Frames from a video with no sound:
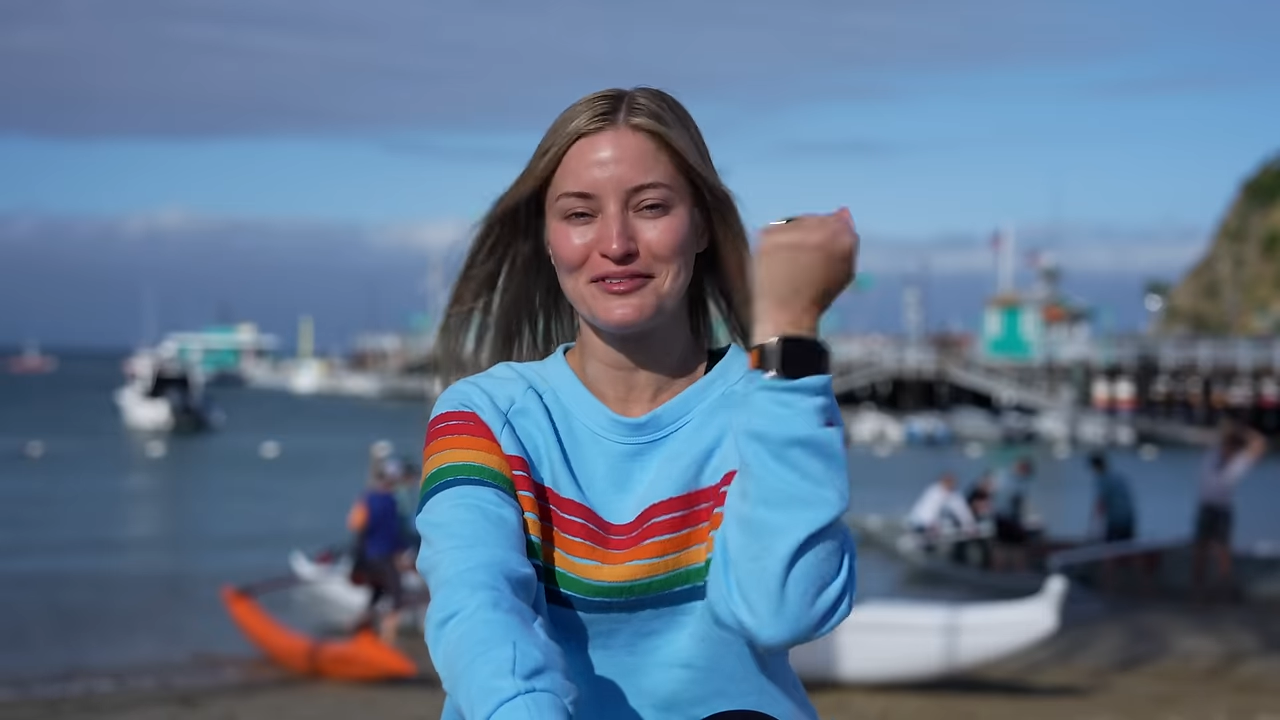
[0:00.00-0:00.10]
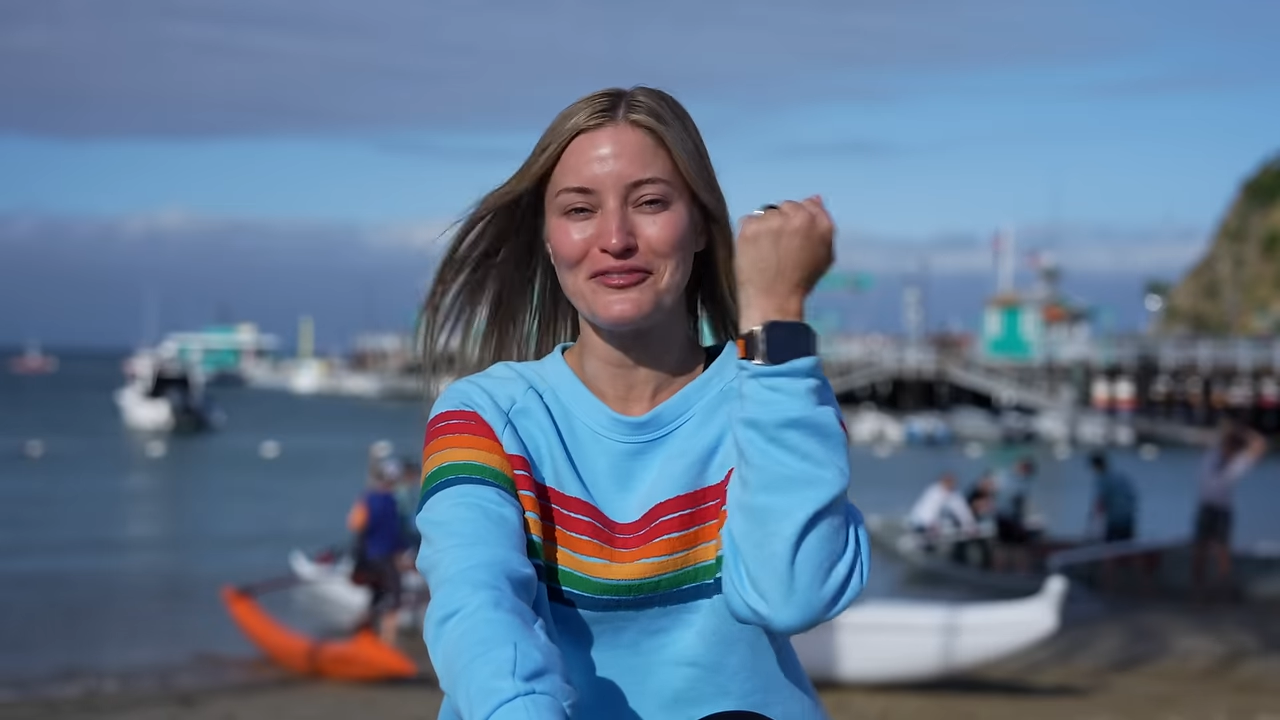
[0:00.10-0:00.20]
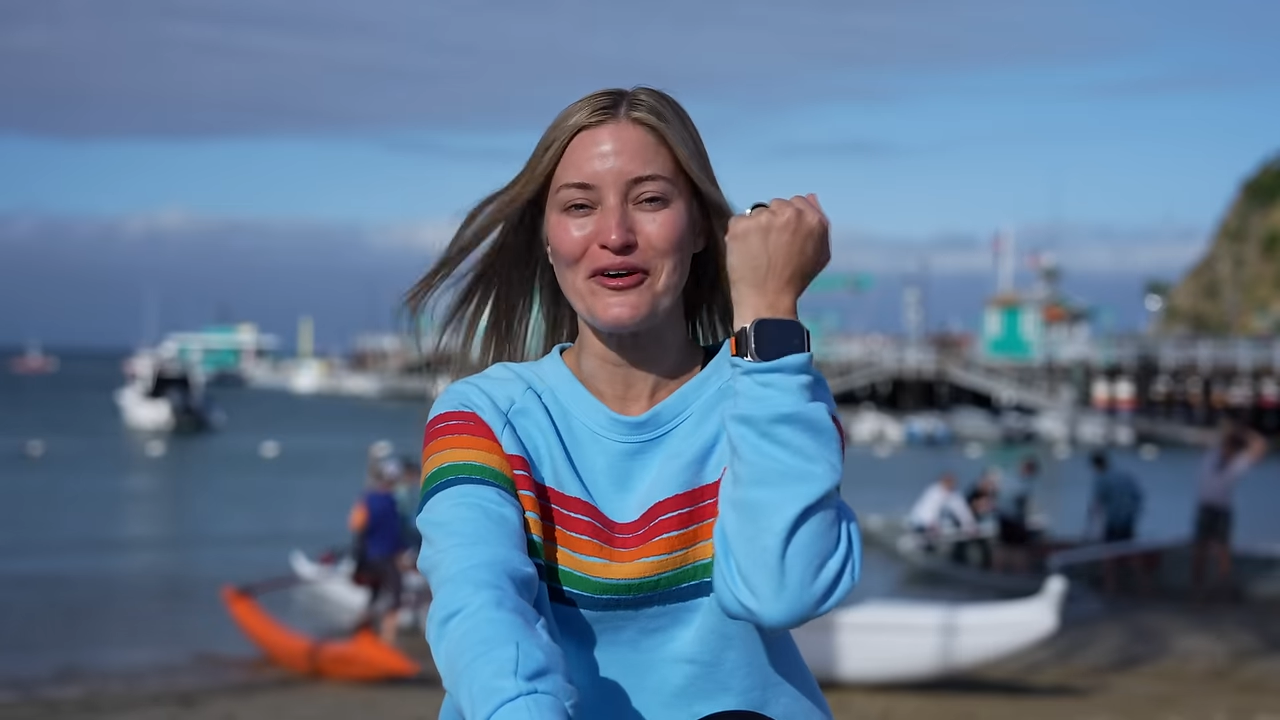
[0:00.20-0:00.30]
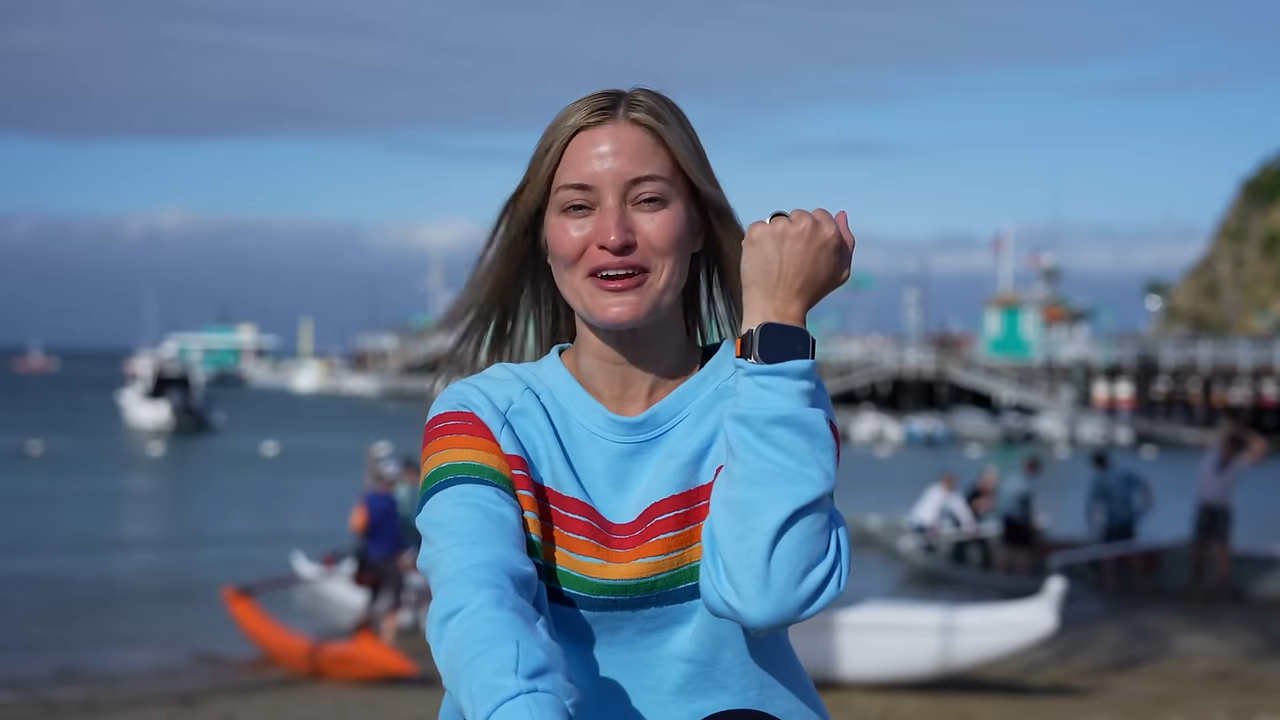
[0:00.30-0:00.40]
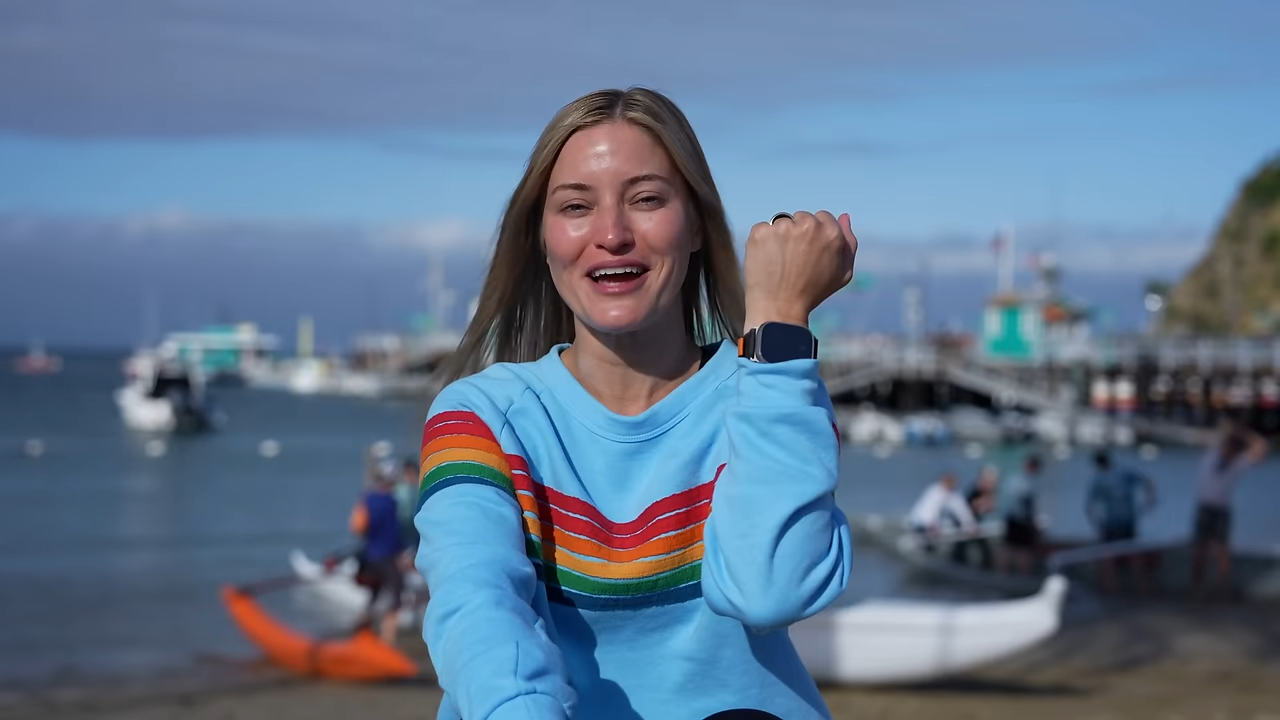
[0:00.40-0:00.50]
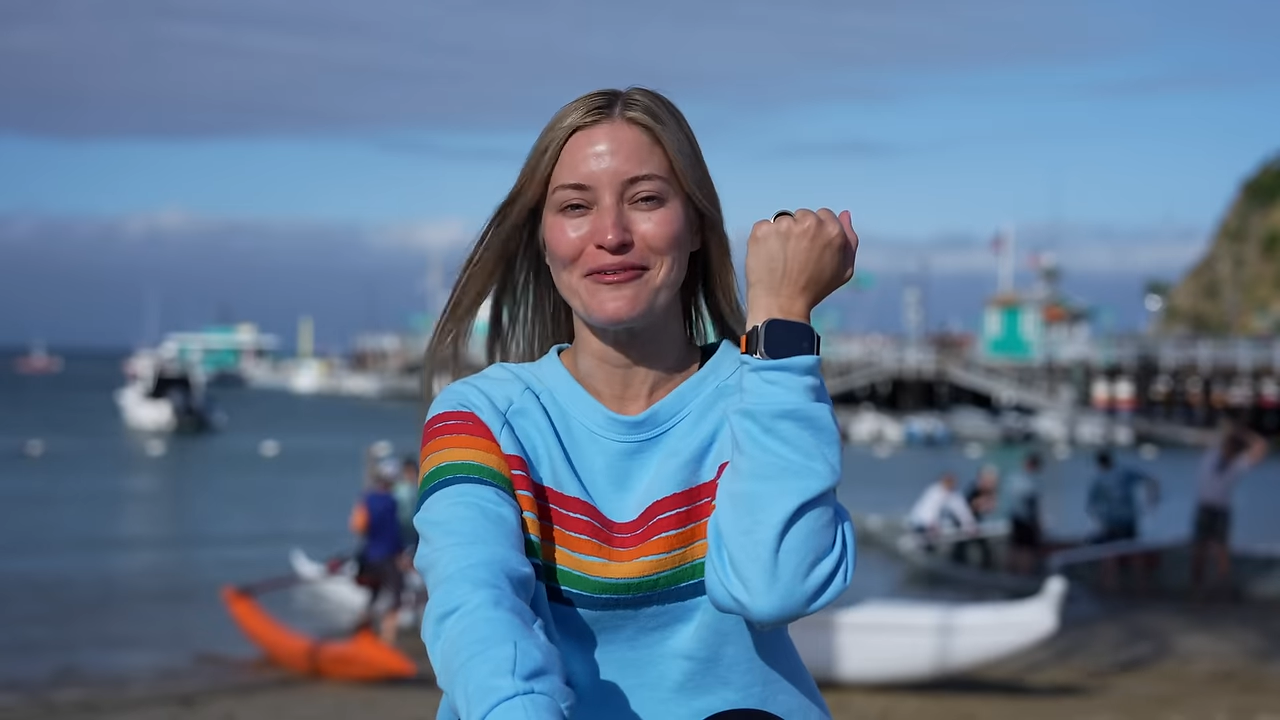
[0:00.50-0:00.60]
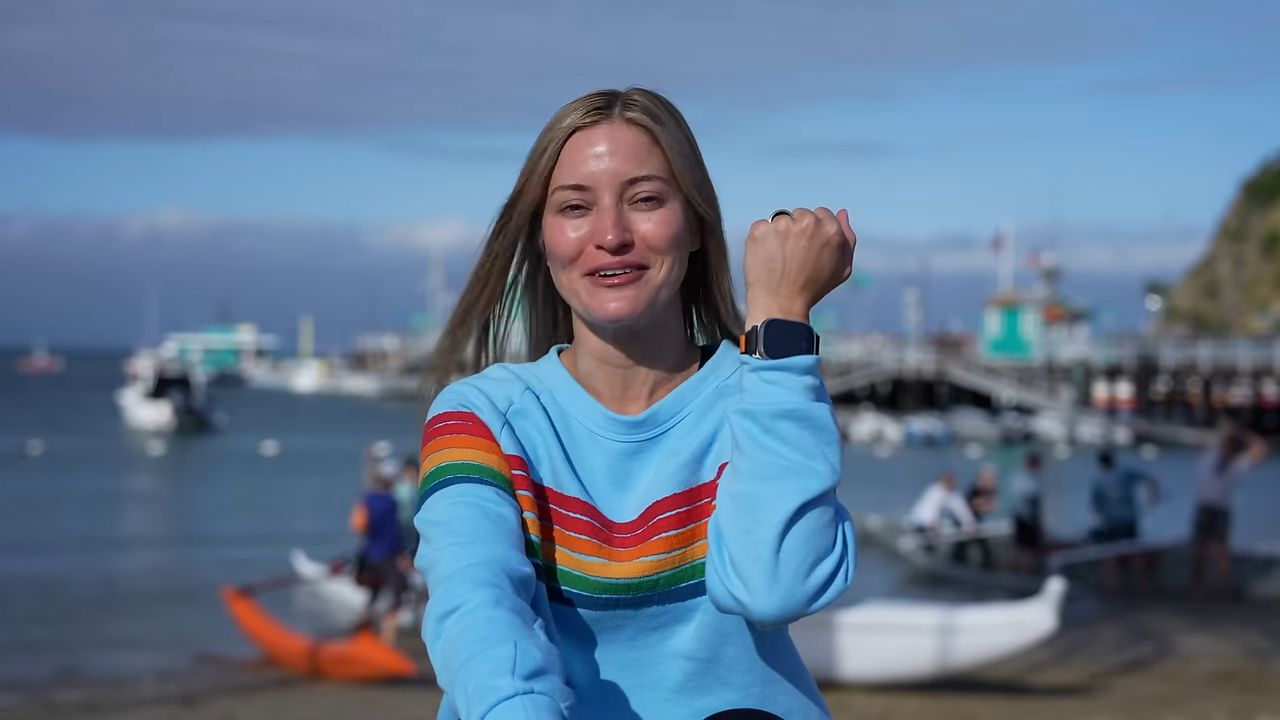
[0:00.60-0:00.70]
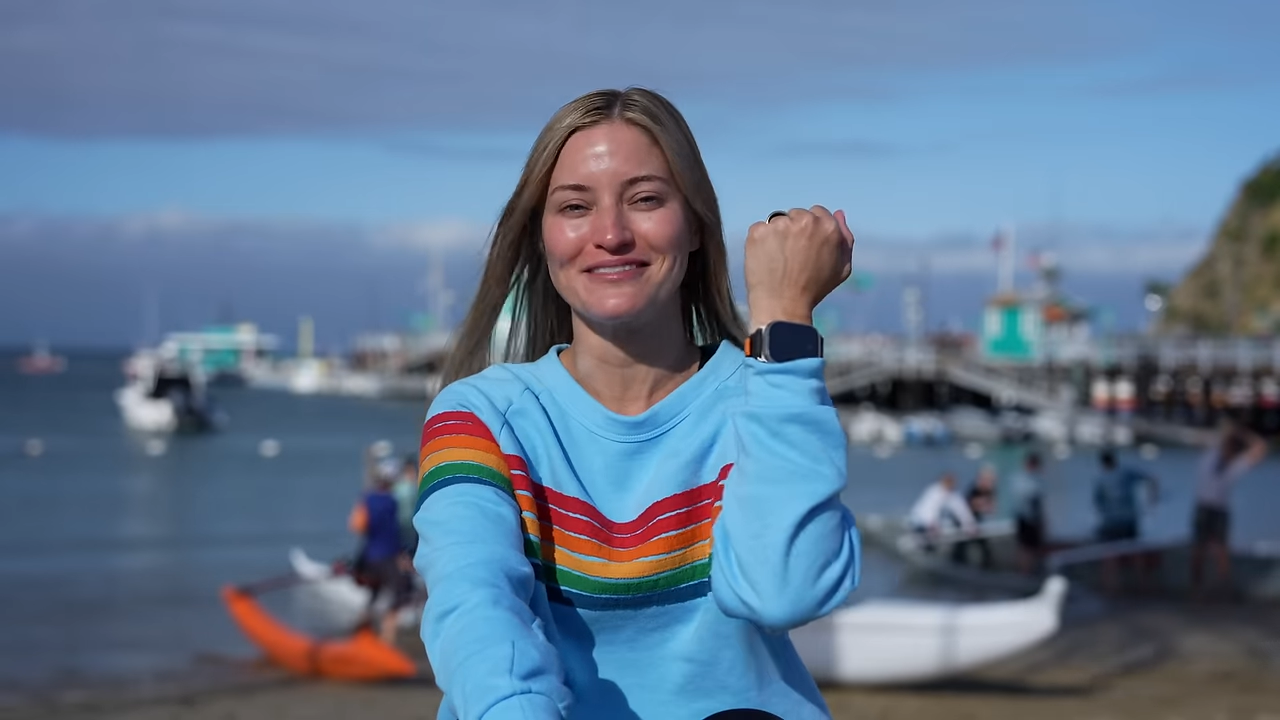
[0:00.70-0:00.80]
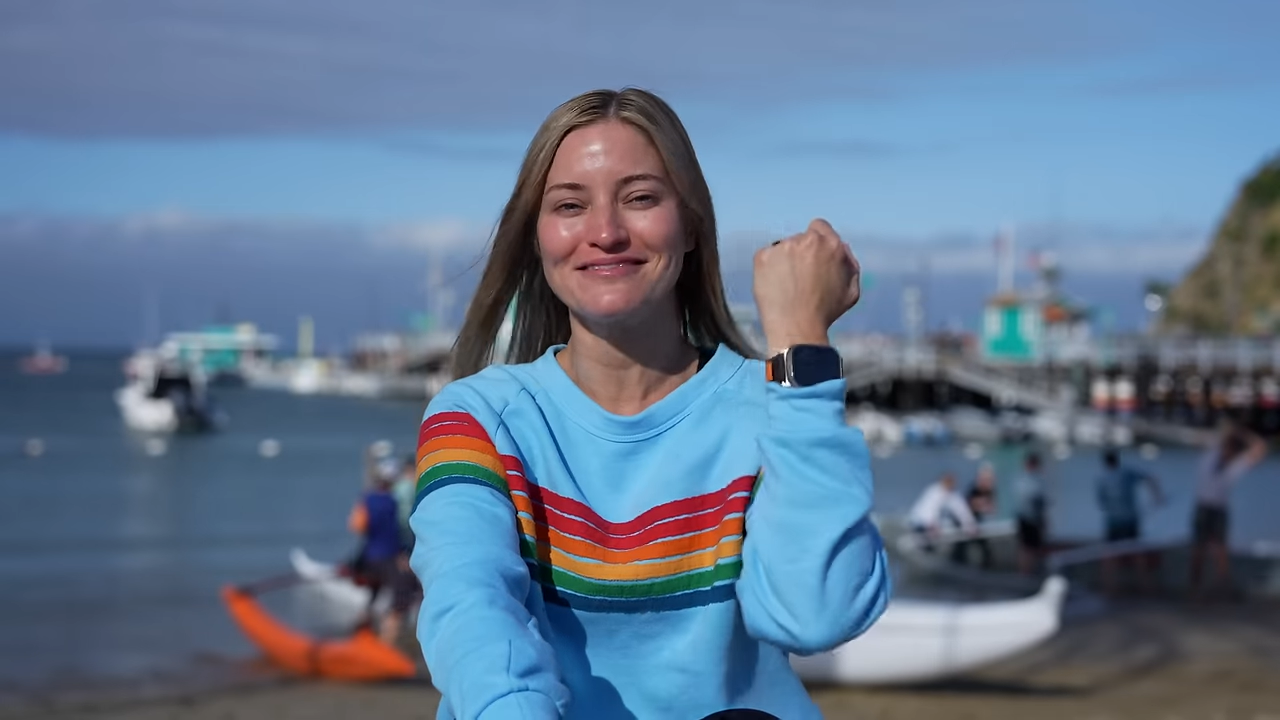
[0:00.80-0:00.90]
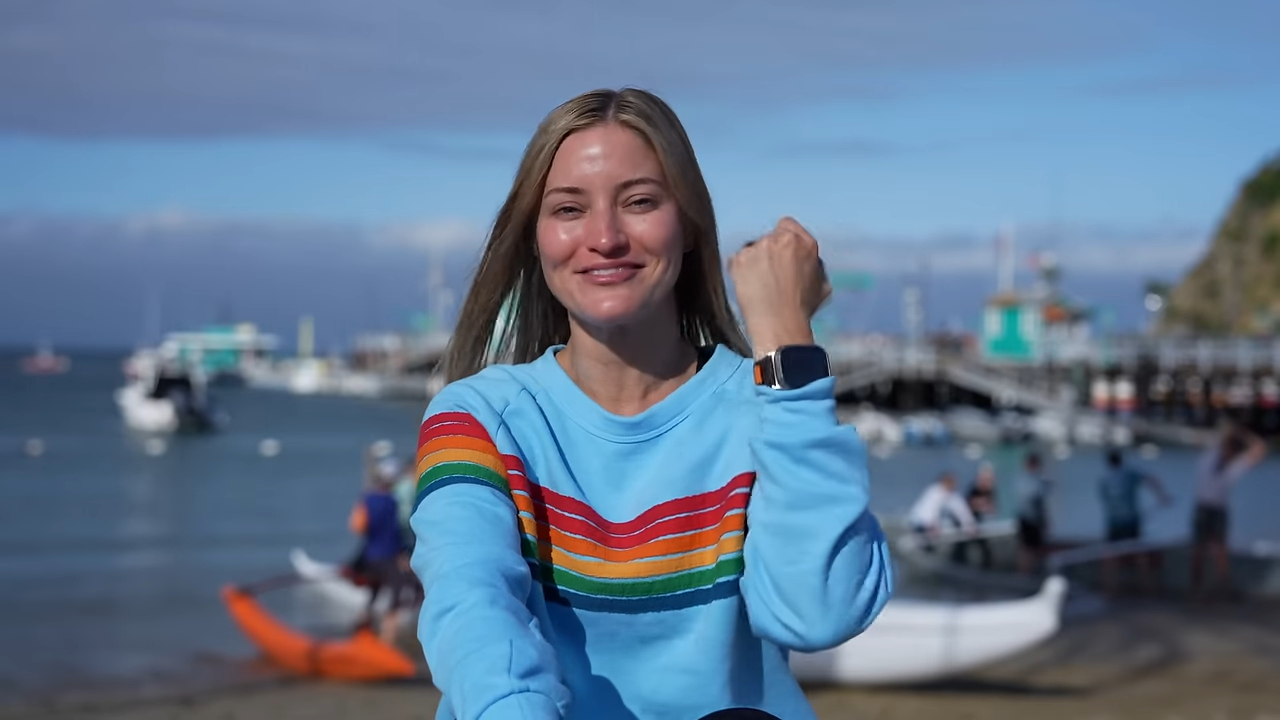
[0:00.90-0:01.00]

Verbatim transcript: You've already got one